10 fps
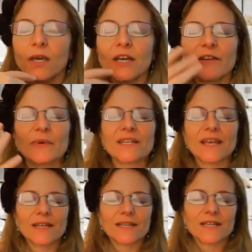And I'm going to
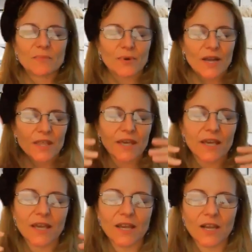take a deep breath.
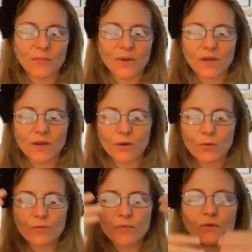And I'm going to
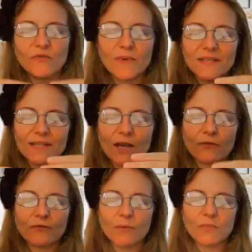remove myself
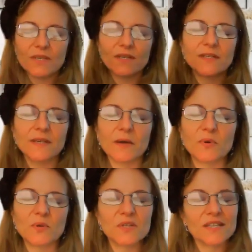from these
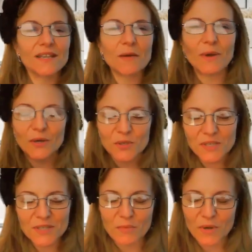examples because I'm
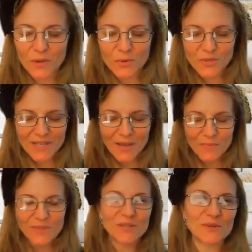actually somebody who
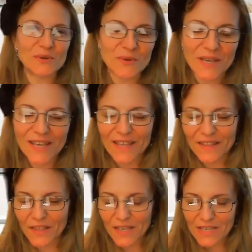steps into
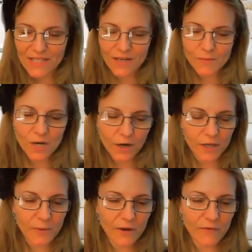the things that I'm
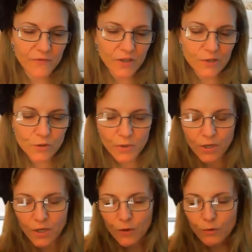talking about and feeling. So I'm
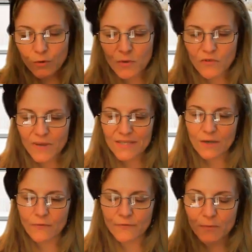going to remove
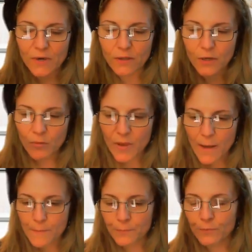myself from it a little
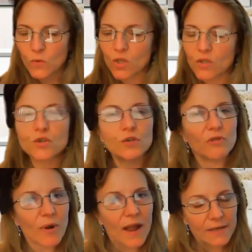bit. It's good to
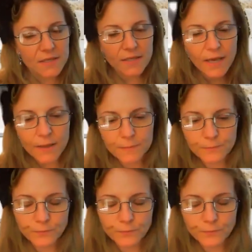practice that.